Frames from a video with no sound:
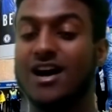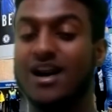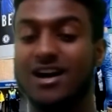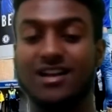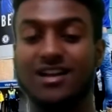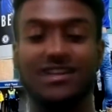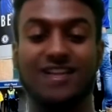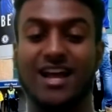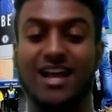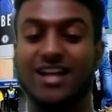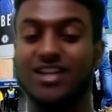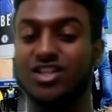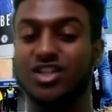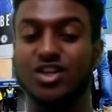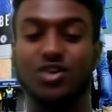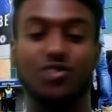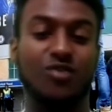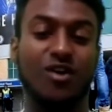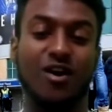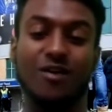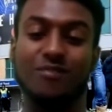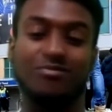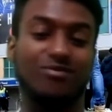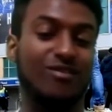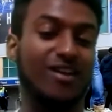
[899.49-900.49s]
that
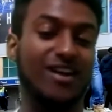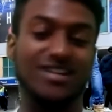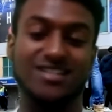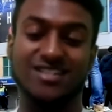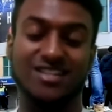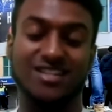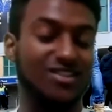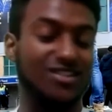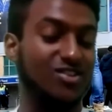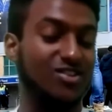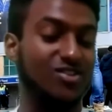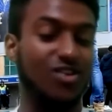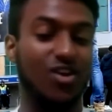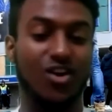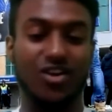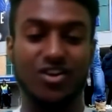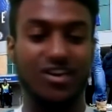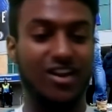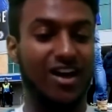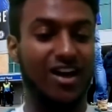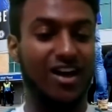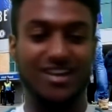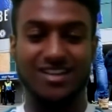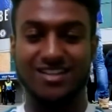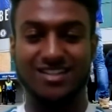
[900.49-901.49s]
Chilwell price is not
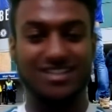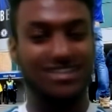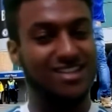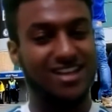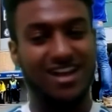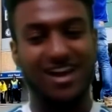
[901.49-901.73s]
nice. I